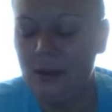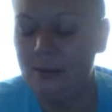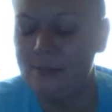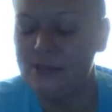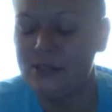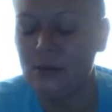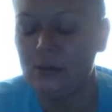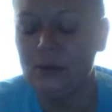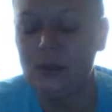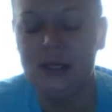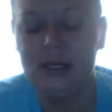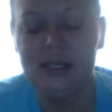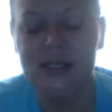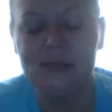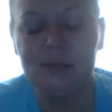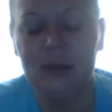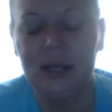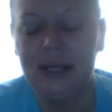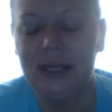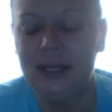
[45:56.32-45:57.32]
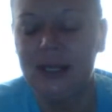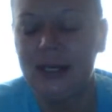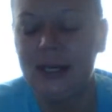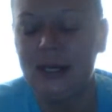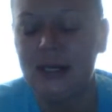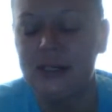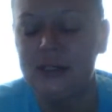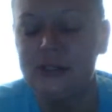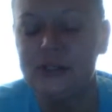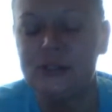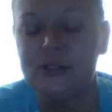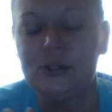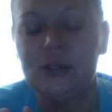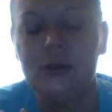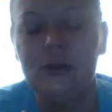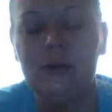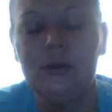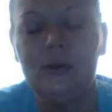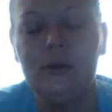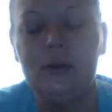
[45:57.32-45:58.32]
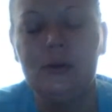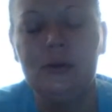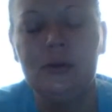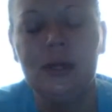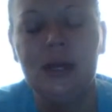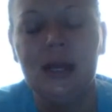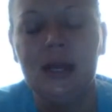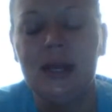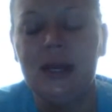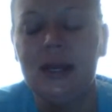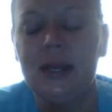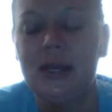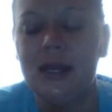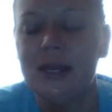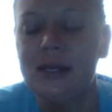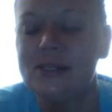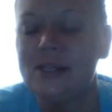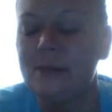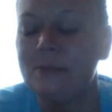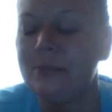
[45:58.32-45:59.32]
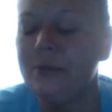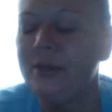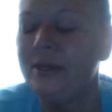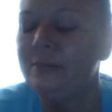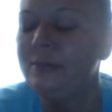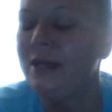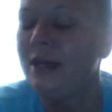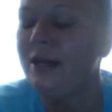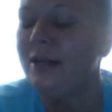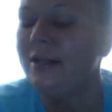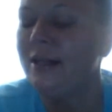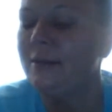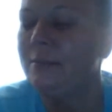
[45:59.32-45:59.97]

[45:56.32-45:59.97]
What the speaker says: so good in his blanket. And as soon as I put him down in that